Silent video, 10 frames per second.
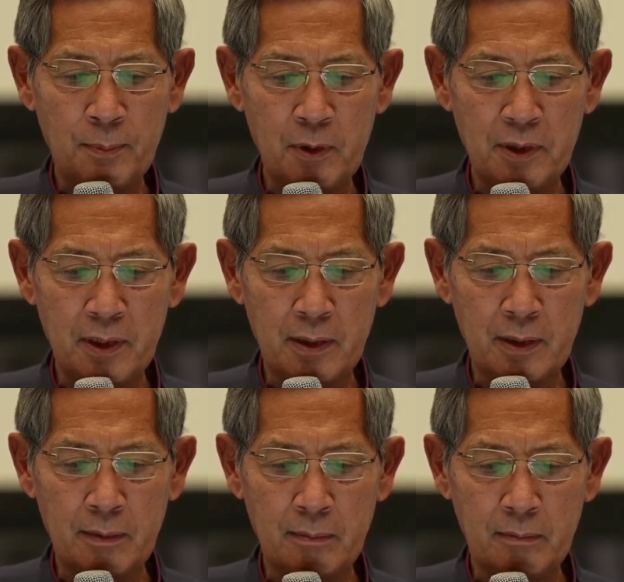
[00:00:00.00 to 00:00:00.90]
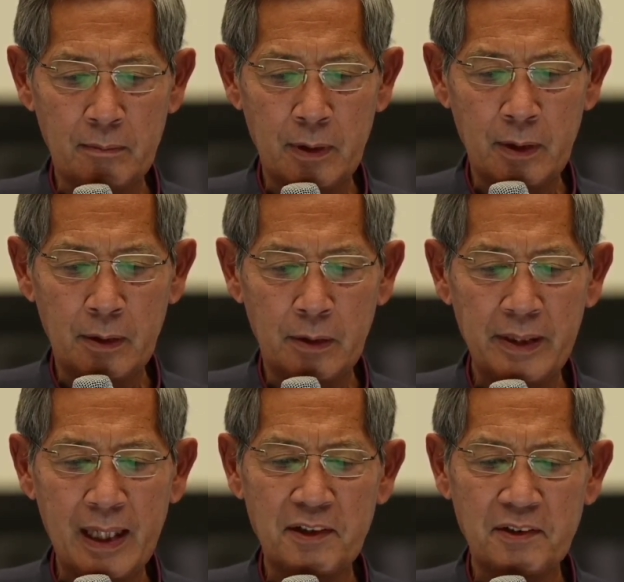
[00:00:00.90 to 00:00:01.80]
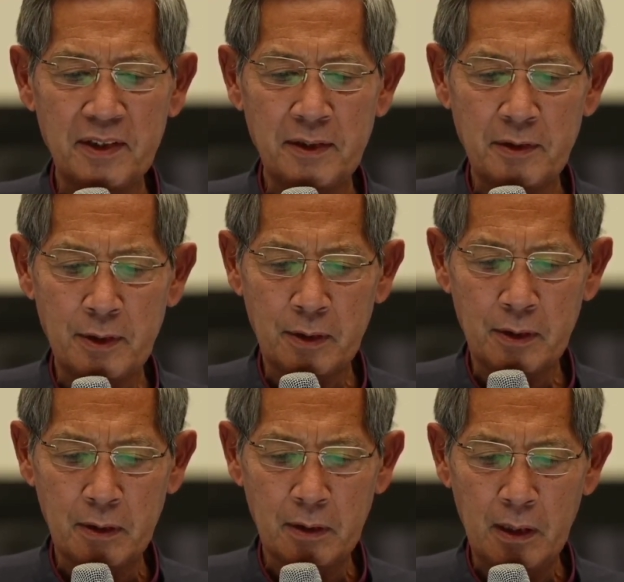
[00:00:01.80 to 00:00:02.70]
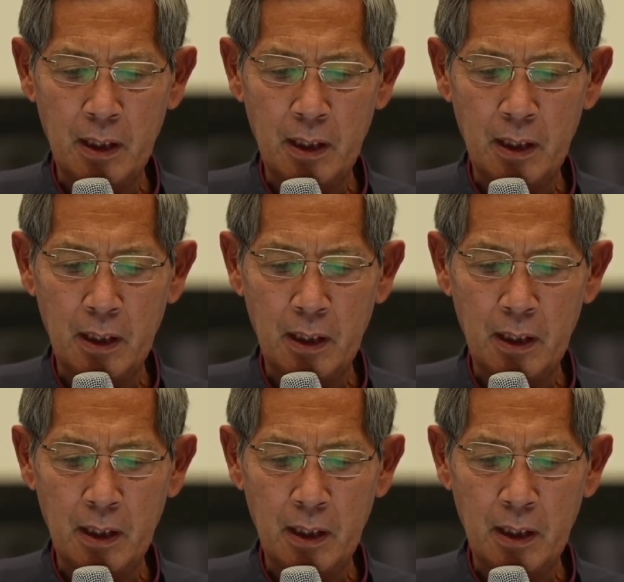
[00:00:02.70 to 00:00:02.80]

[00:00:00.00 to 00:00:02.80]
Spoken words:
And, dear politicians,